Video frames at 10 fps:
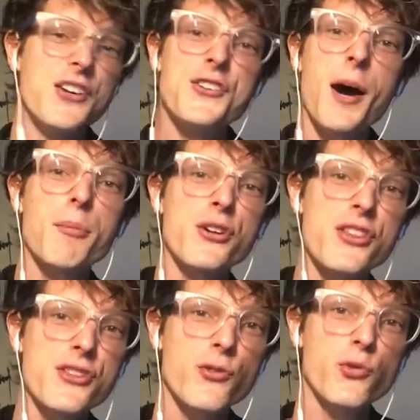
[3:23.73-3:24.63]
Number
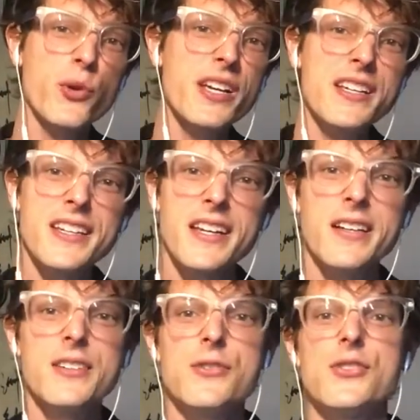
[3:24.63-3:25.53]
three
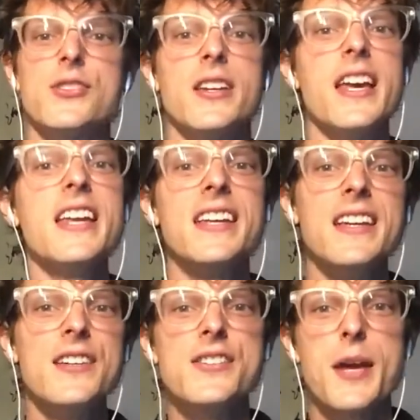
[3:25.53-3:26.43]
is, it
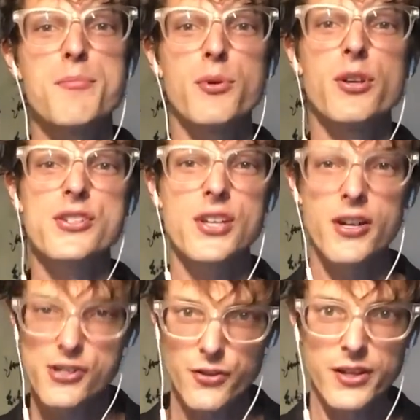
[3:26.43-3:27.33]
is a Buddhist
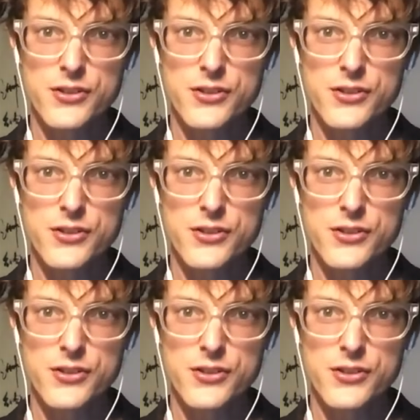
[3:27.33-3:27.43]
country.